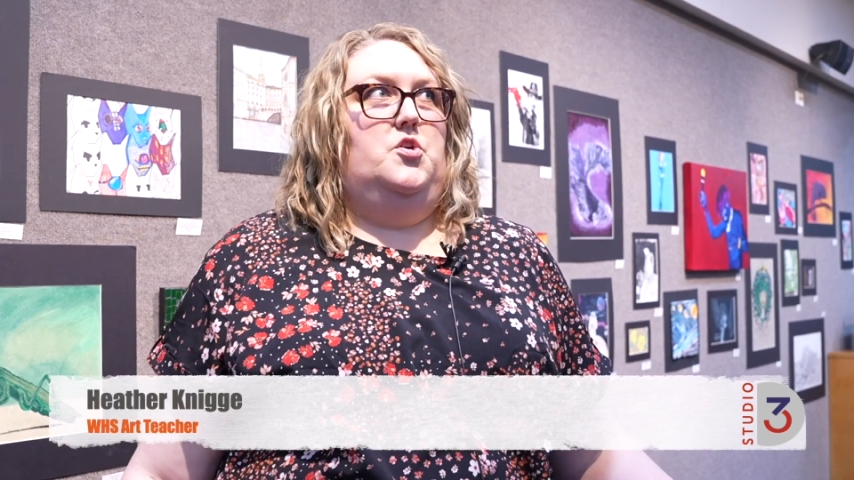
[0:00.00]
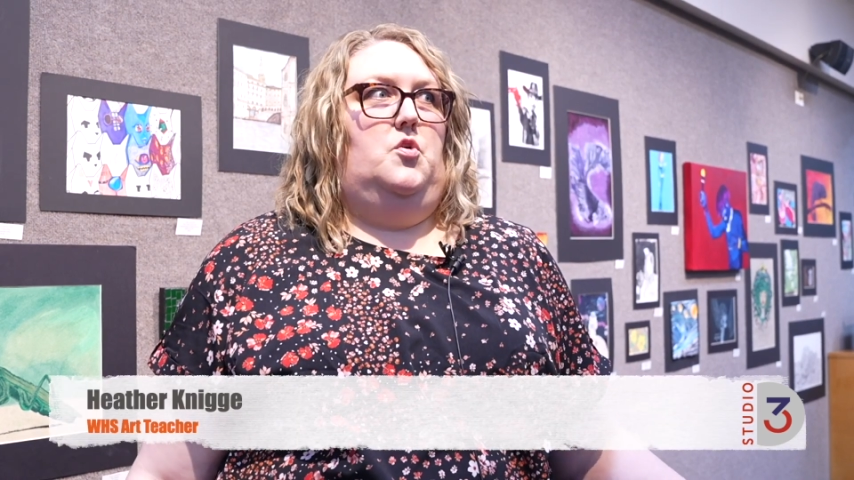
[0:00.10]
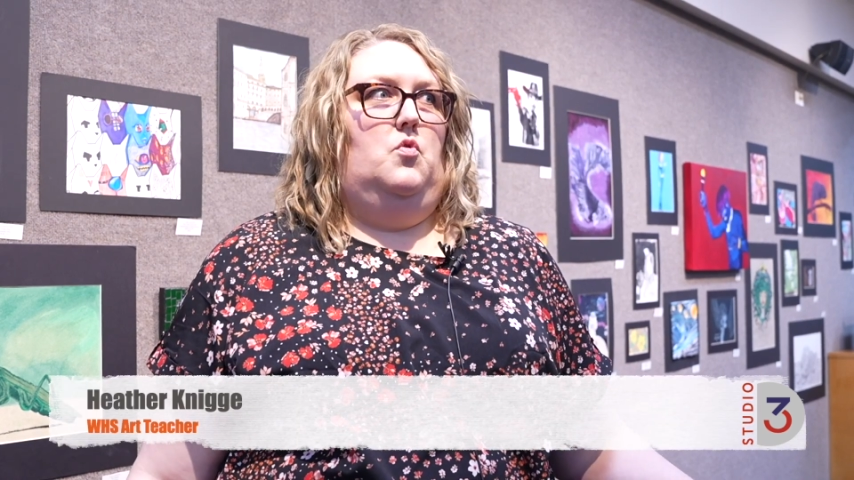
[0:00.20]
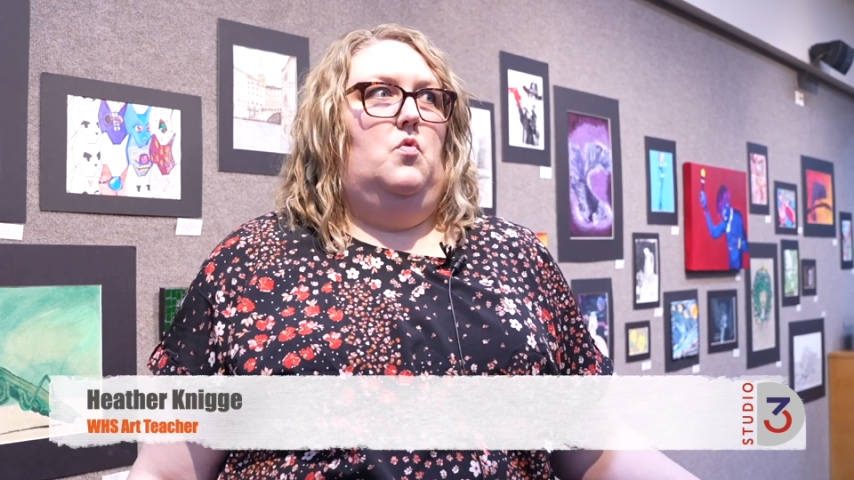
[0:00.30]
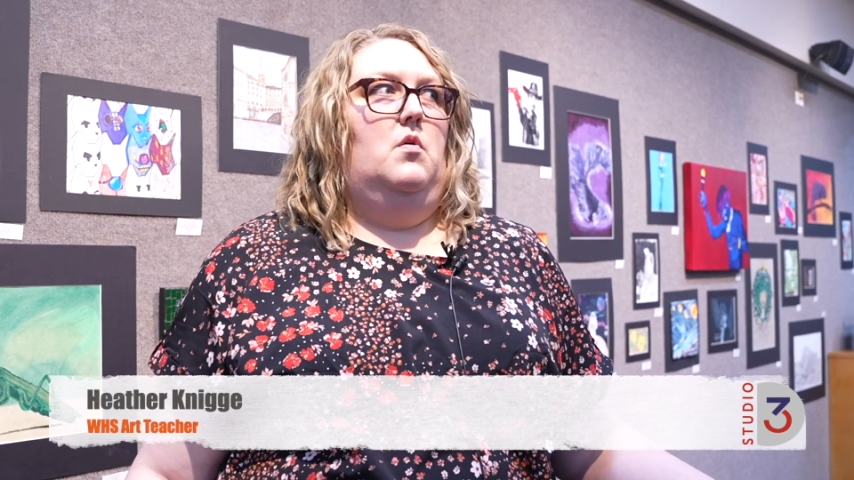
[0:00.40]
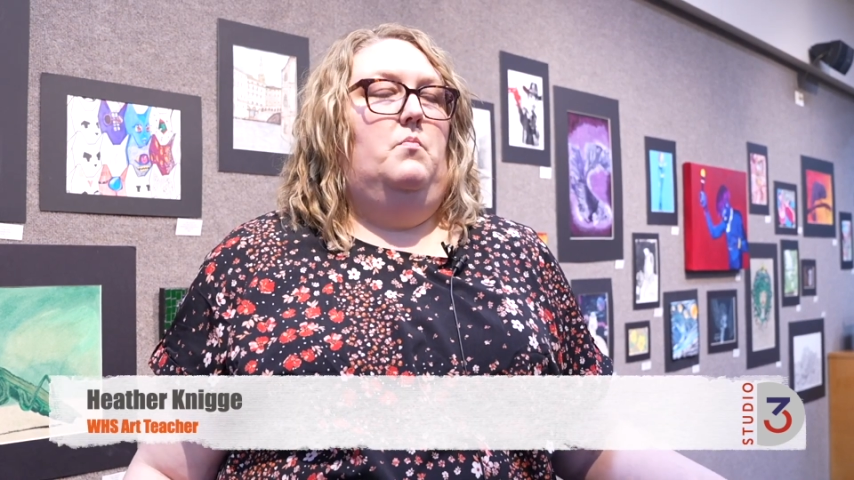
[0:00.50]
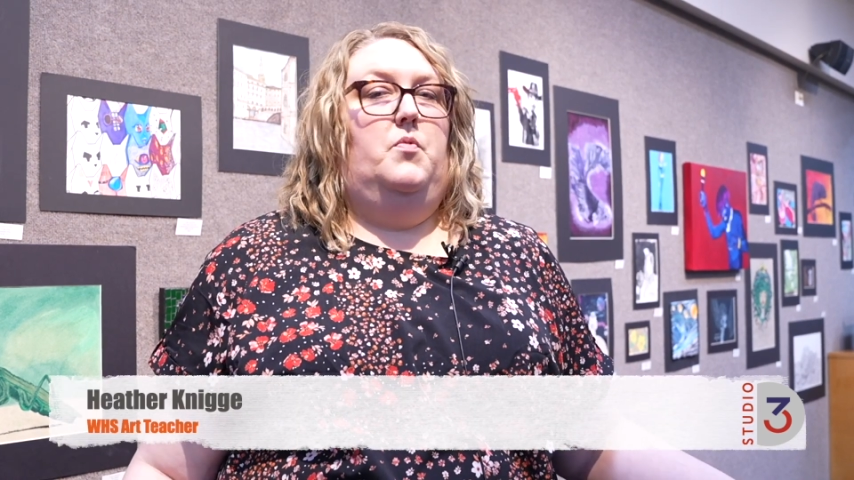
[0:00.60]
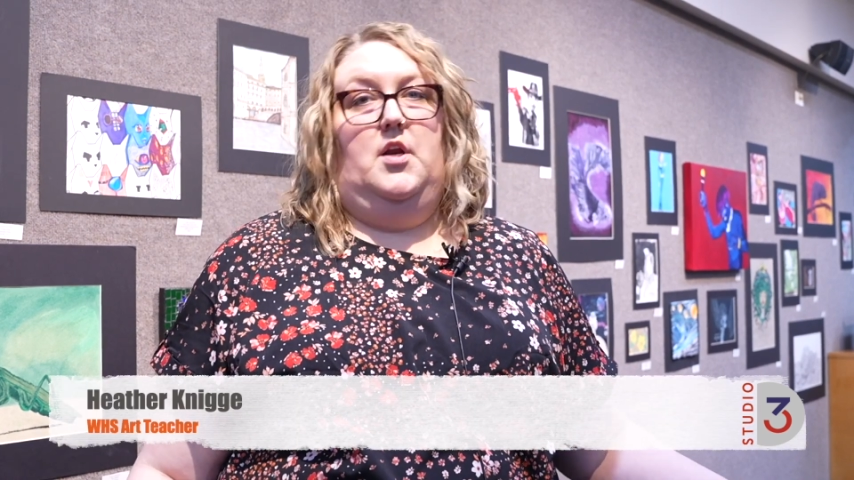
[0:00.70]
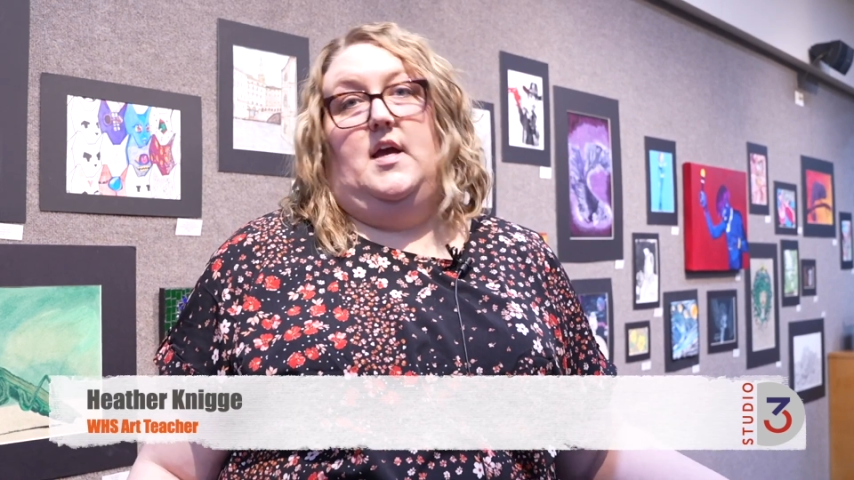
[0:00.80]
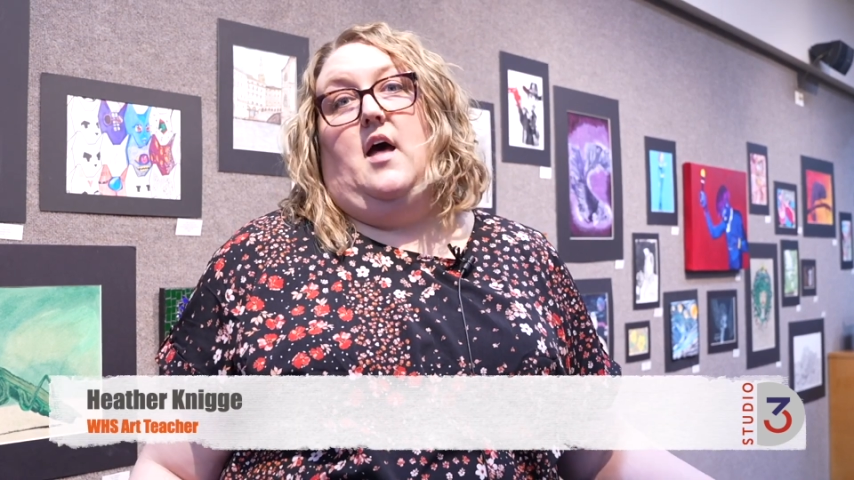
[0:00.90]
to
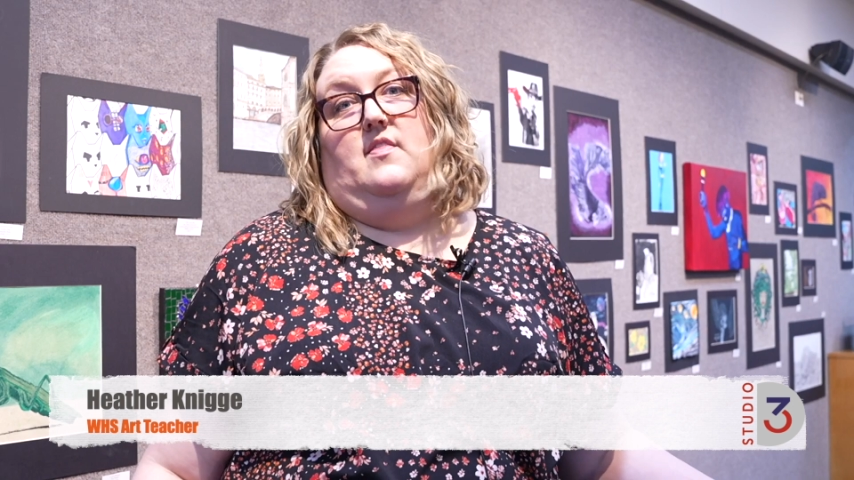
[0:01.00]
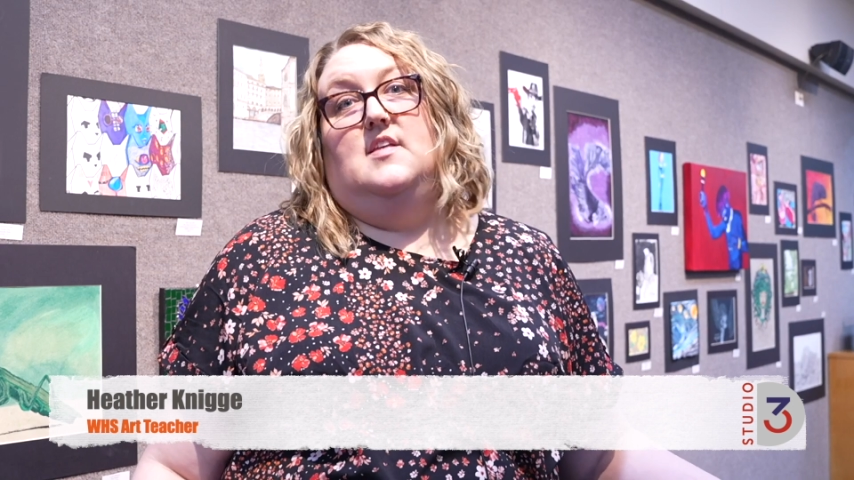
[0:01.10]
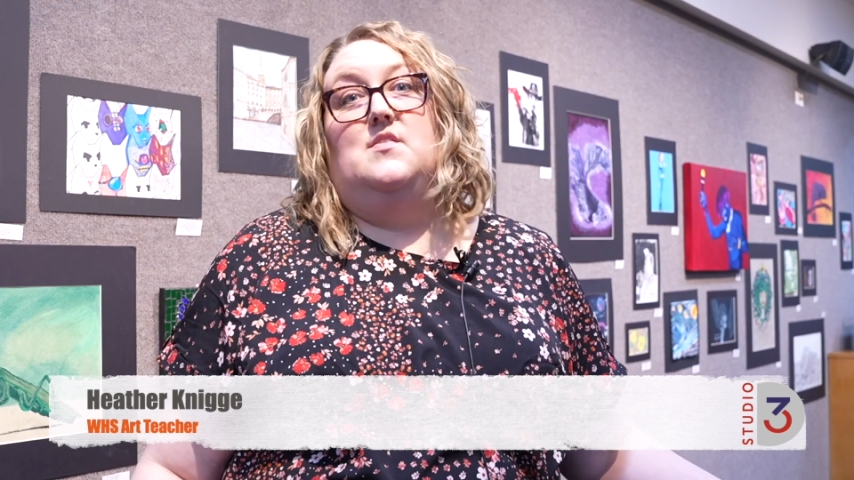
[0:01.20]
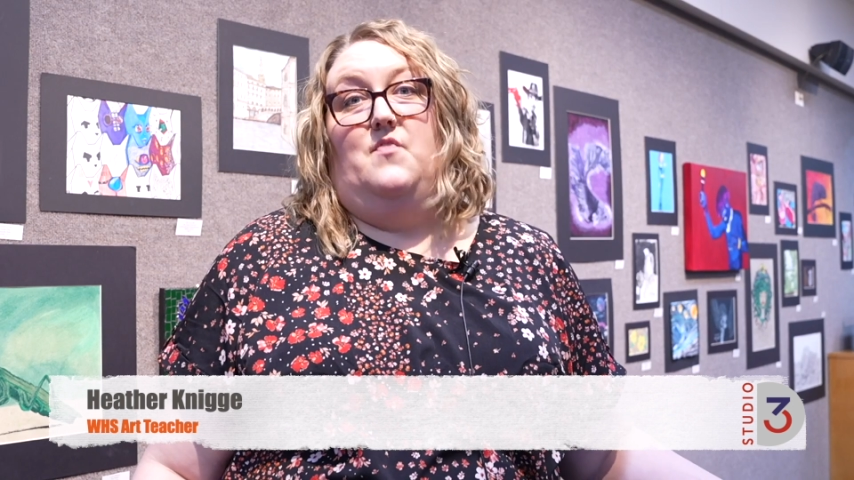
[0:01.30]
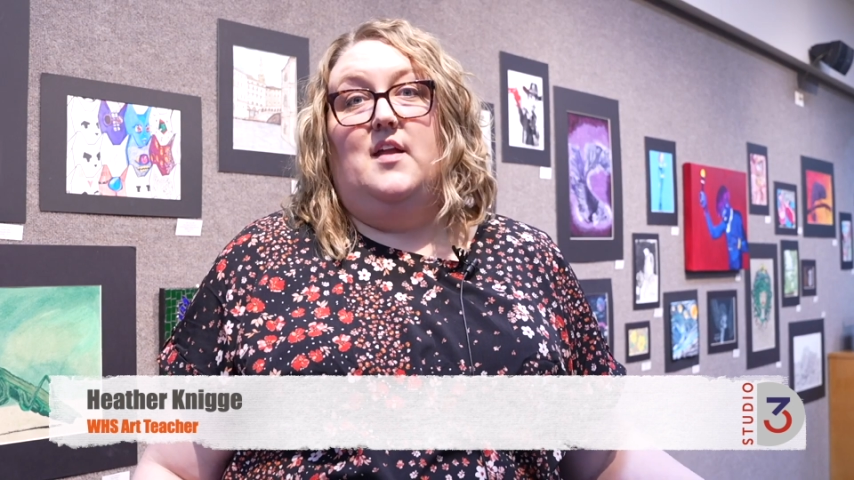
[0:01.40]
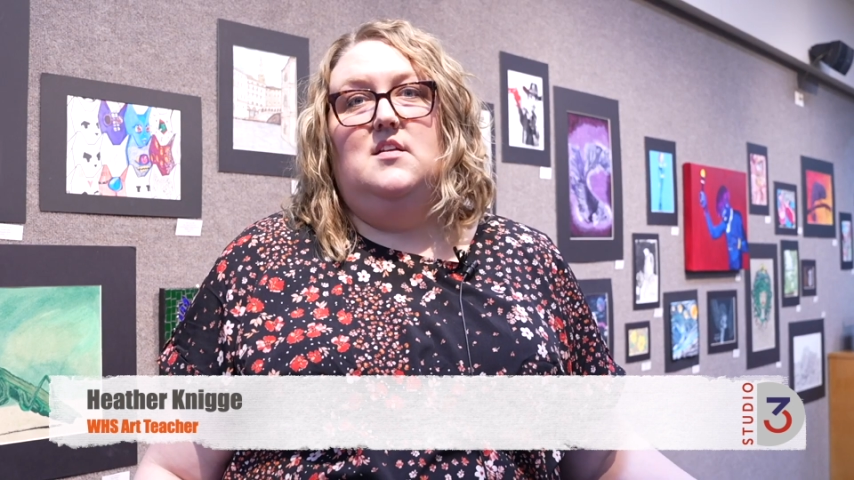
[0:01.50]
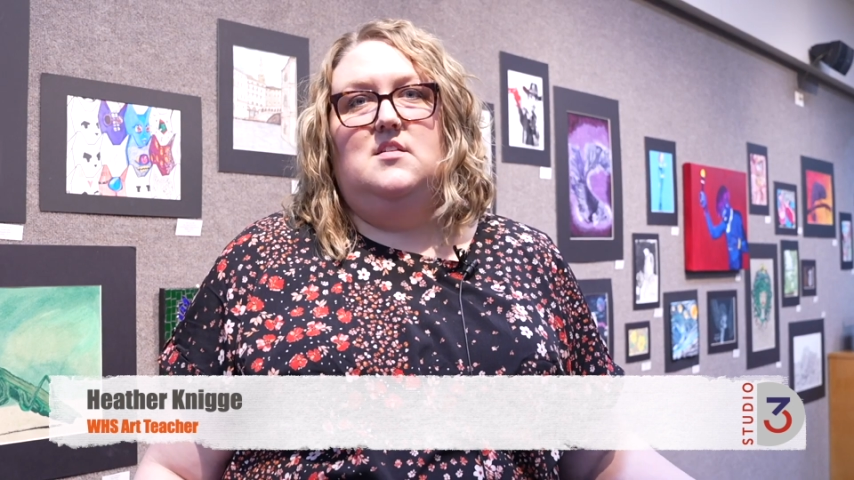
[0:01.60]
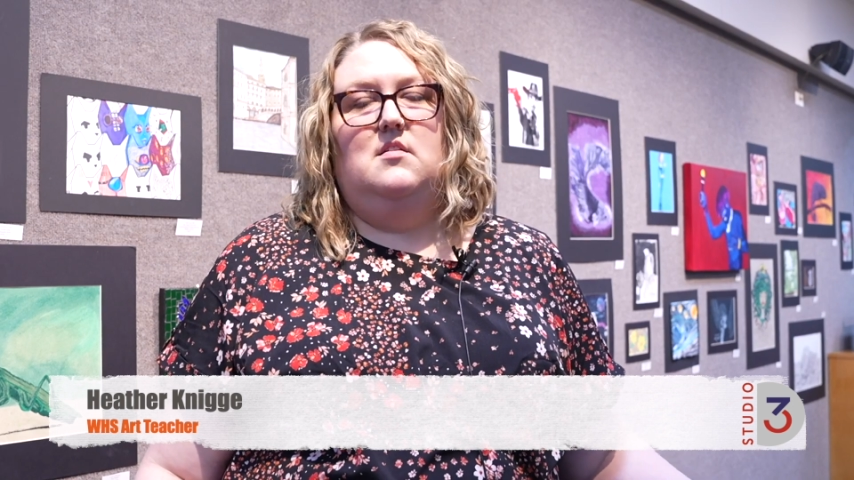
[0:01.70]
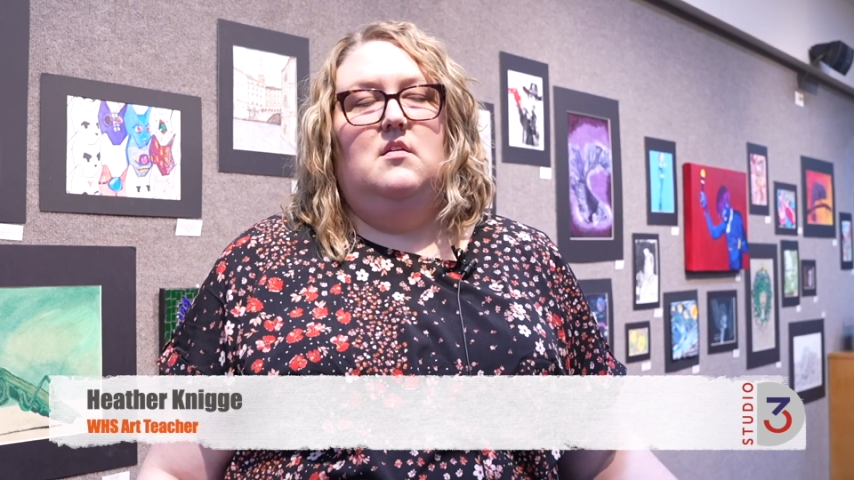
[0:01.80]
putting on this event.